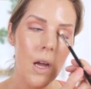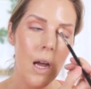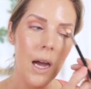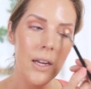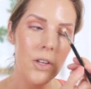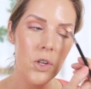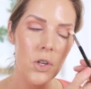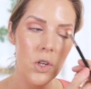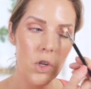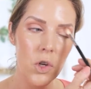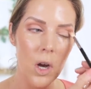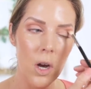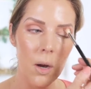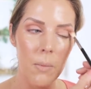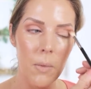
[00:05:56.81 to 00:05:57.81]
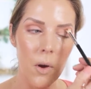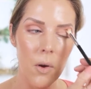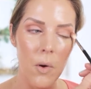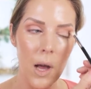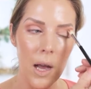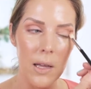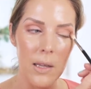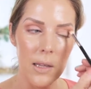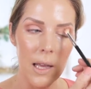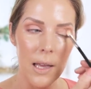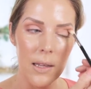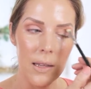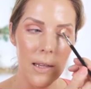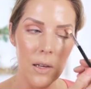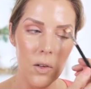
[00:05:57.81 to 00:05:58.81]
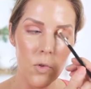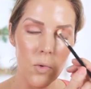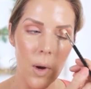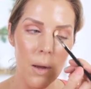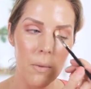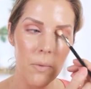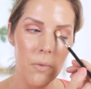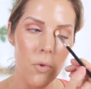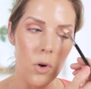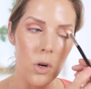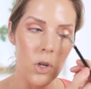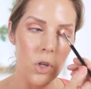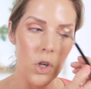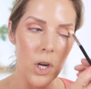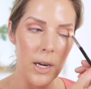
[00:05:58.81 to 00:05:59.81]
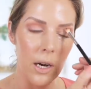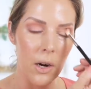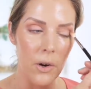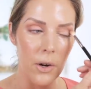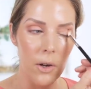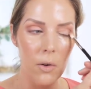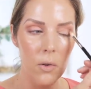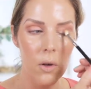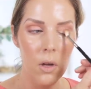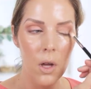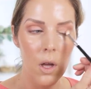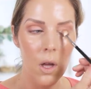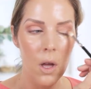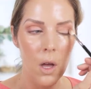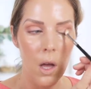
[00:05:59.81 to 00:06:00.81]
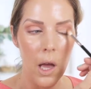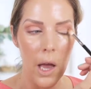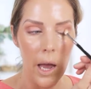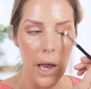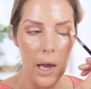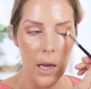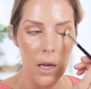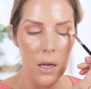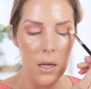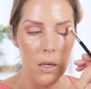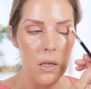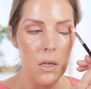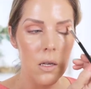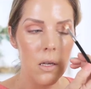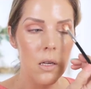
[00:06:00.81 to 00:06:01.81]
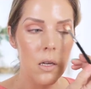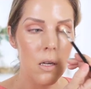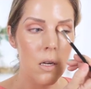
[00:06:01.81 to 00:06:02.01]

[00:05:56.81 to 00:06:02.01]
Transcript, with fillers: I took a job as a sales rep for Jane Iredale and